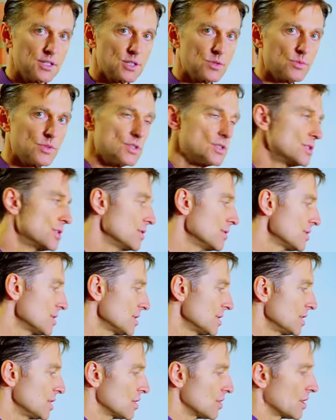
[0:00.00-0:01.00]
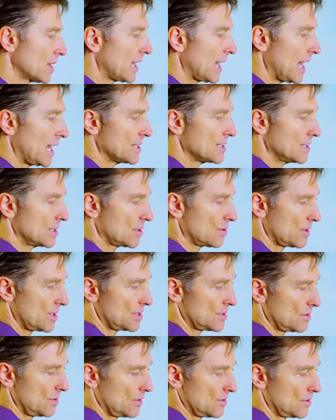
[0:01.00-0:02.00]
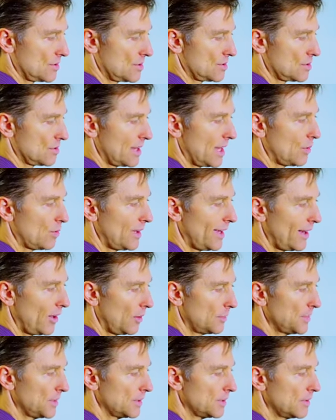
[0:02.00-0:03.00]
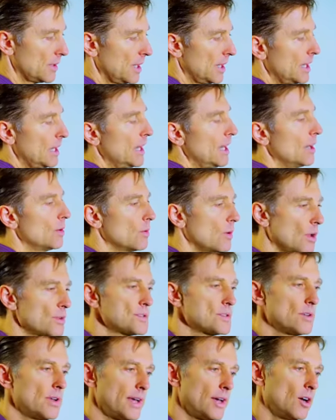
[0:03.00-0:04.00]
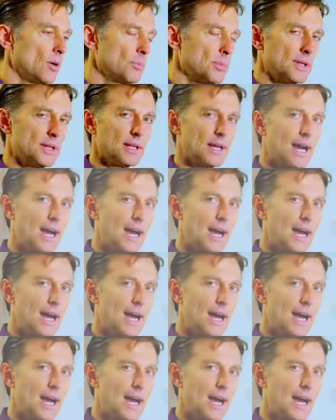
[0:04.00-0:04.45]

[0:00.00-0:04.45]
to reduce the uric acid crystals. So that will help you. It will also help in